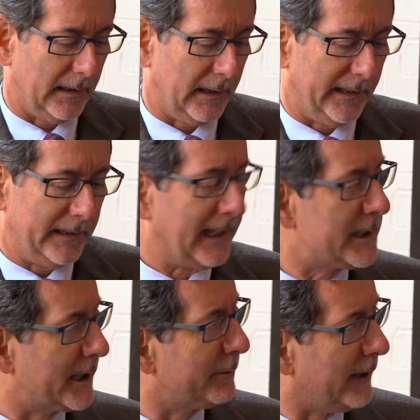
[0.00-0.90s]
In the
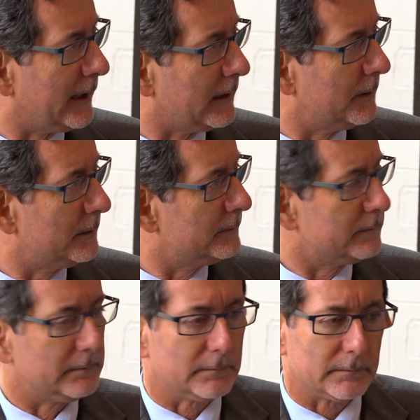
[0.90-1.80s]
days that followed,
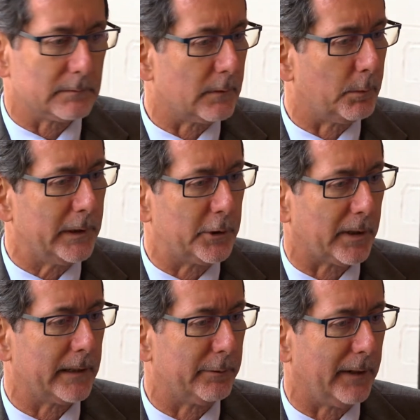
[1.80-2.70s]
we
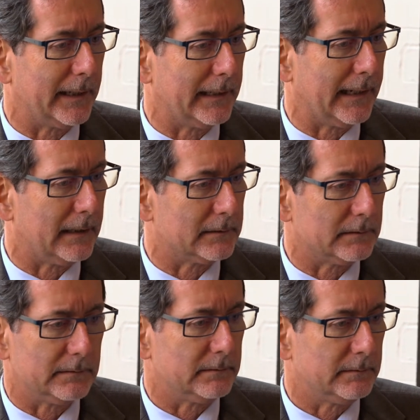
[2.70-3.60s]
tried to find out
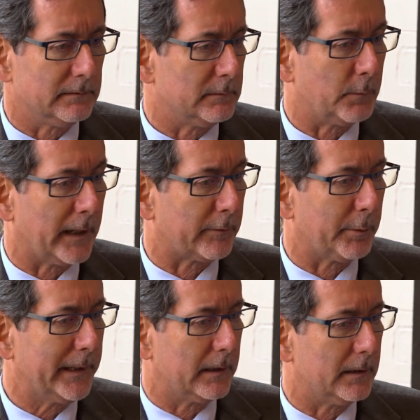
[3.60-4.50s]
whatever
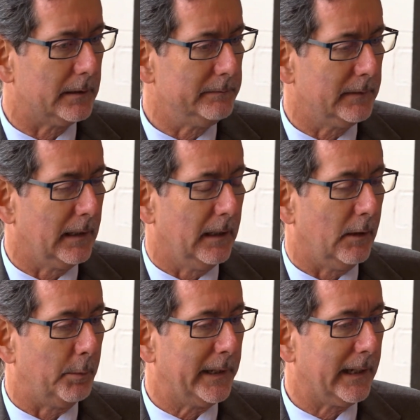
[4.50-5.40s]
we could.
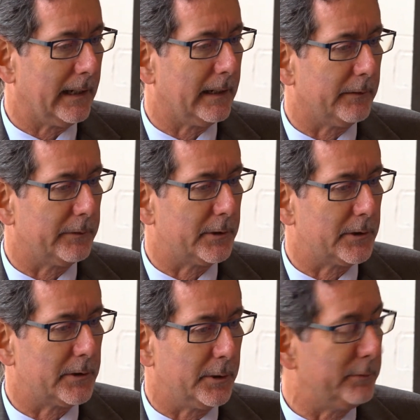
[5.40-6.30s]
We have
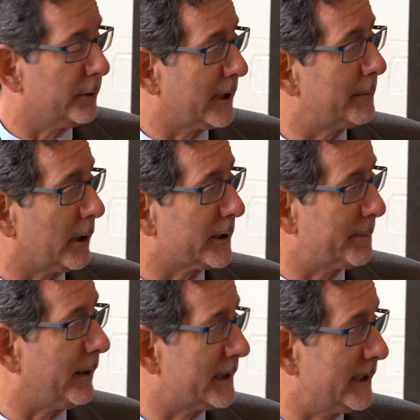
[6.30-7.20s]
2 full-time
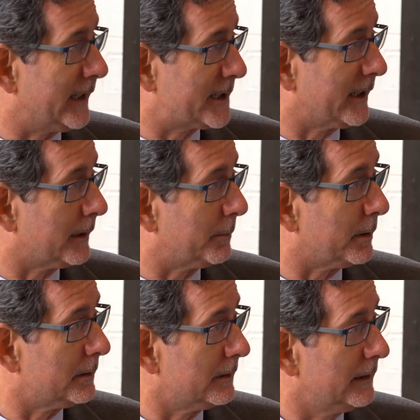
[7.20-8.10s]
correspondents in
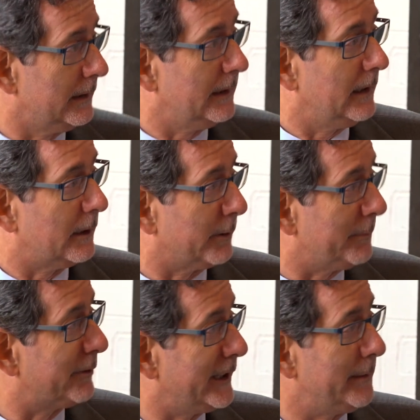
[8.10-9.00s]
Istanbul, mm-hmm. Karim
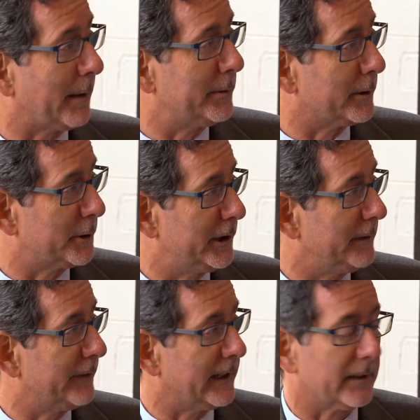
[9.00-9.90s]
Fahib, our bureau
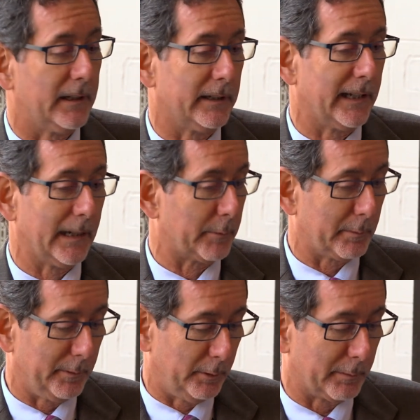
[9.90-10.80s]
chief, and Aaron Cunningham,
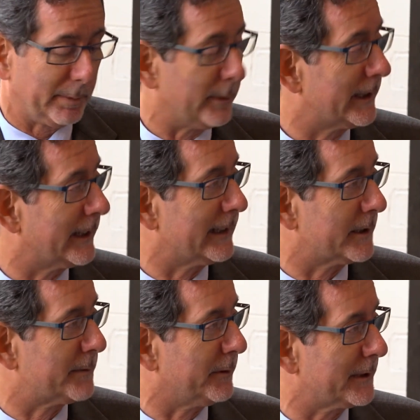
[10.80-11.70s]
who were appointed at
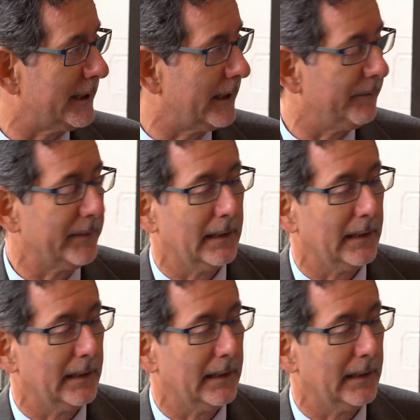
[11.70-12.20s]
this full-time.